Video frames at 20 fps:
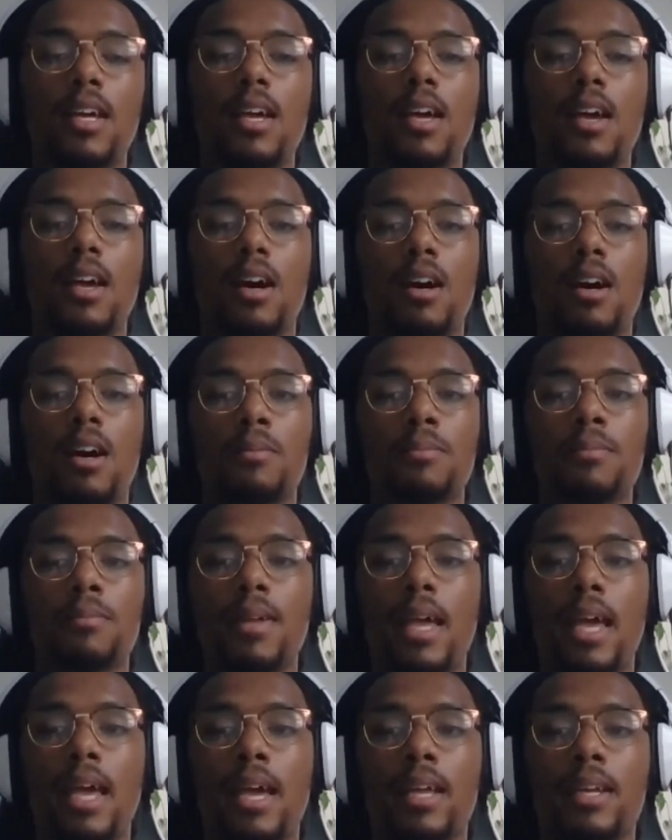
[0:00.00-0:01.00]

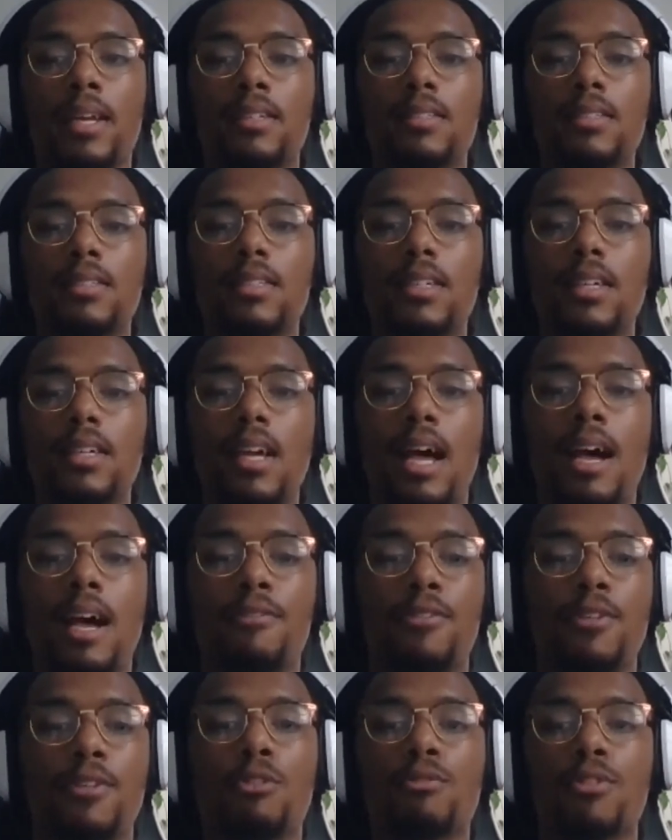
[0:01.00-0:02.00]
and I
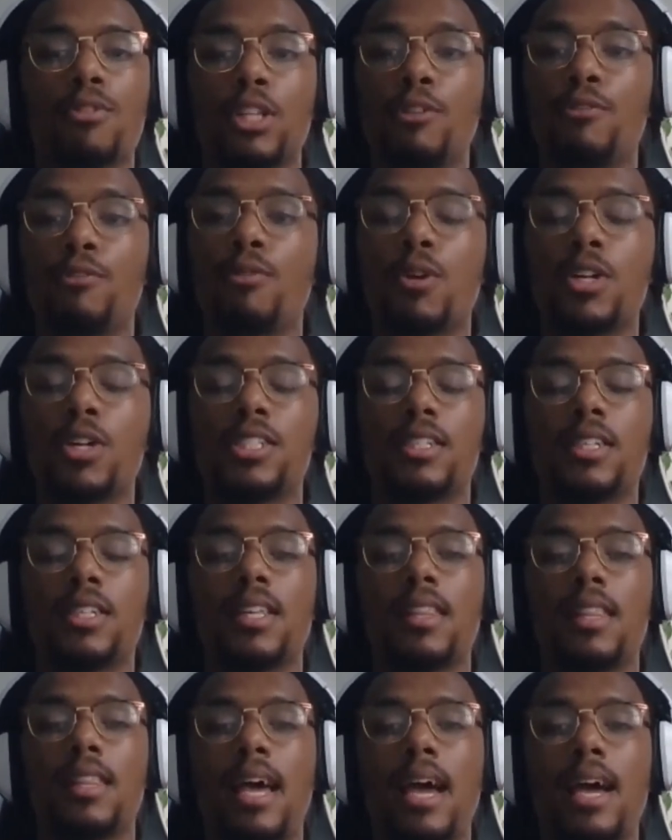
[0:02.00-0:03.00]
feel really
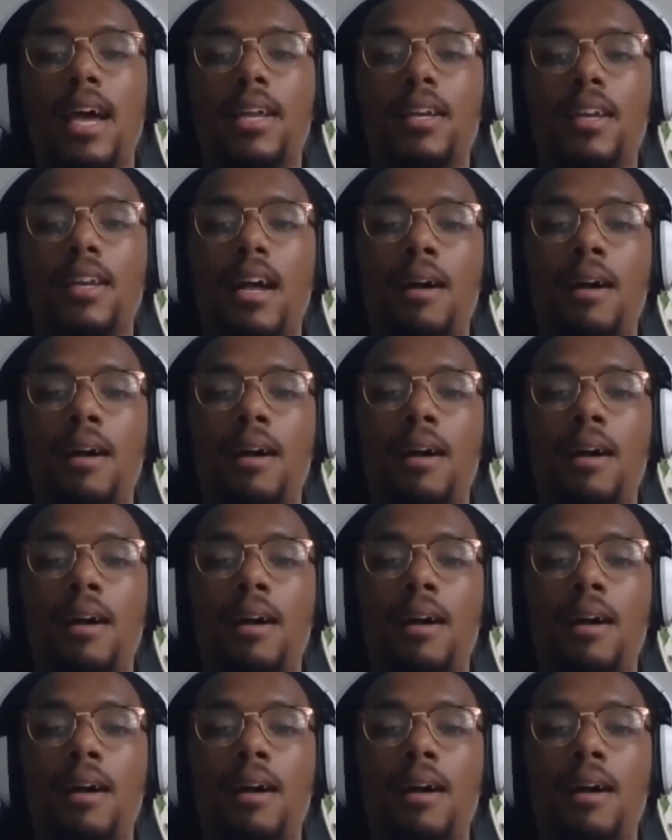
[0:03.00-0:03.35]
fortunate that